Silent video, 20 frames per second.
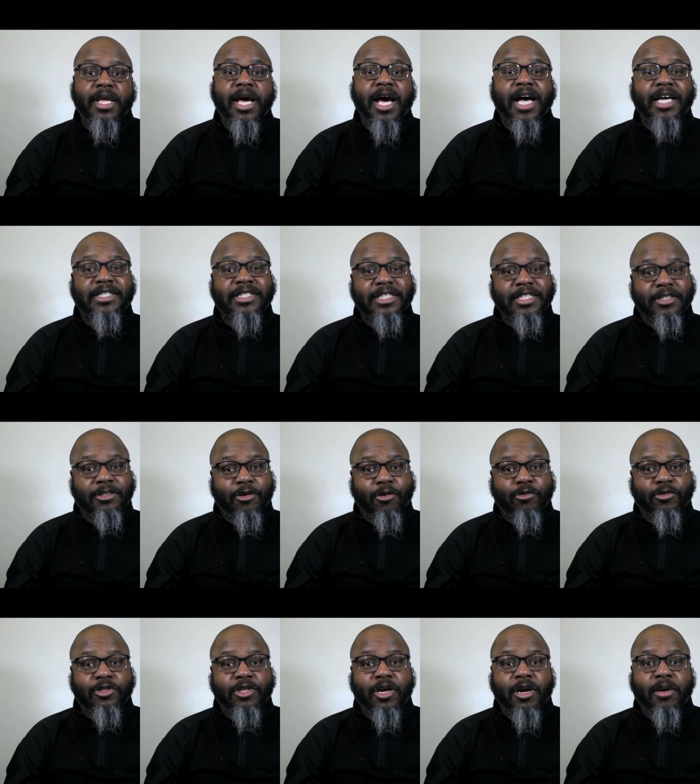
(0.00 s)
I sent
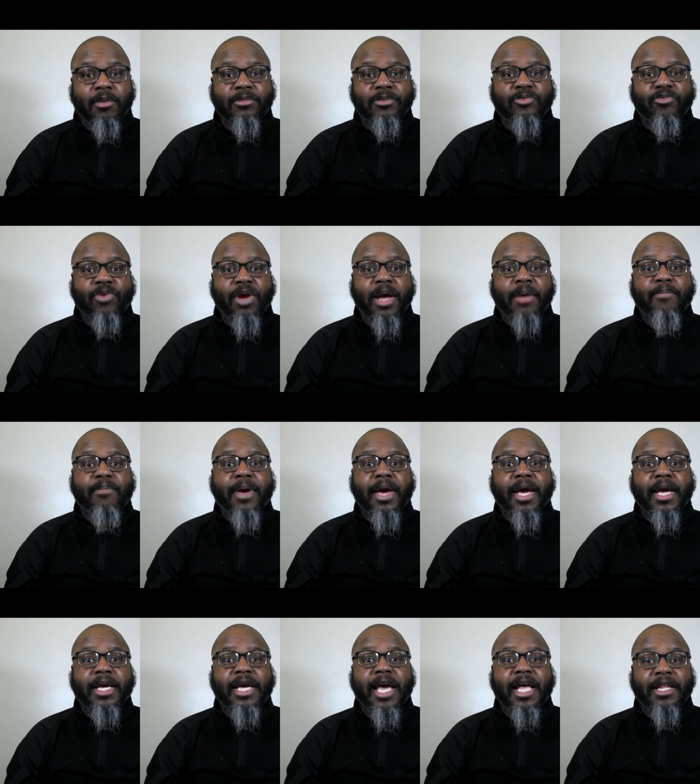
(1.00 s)
those terms right
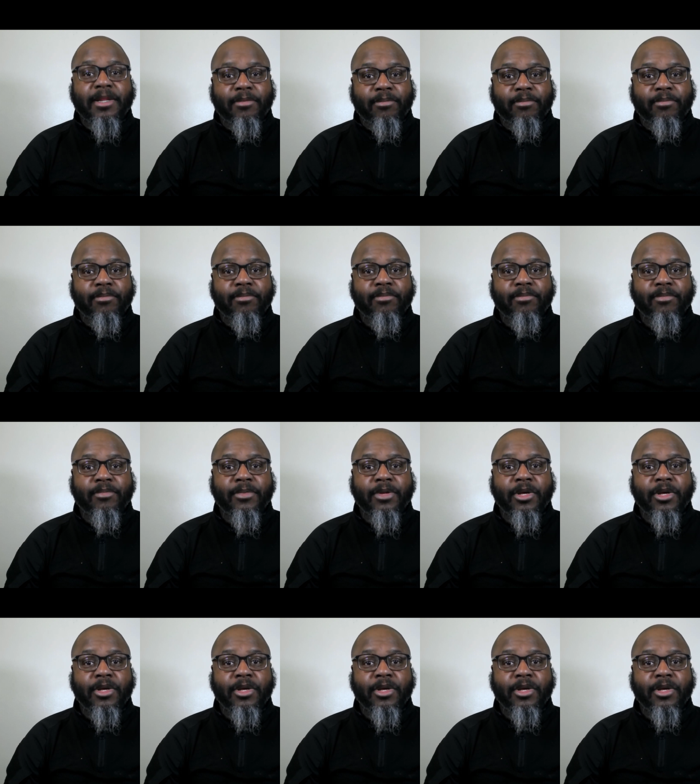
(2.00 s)
back at them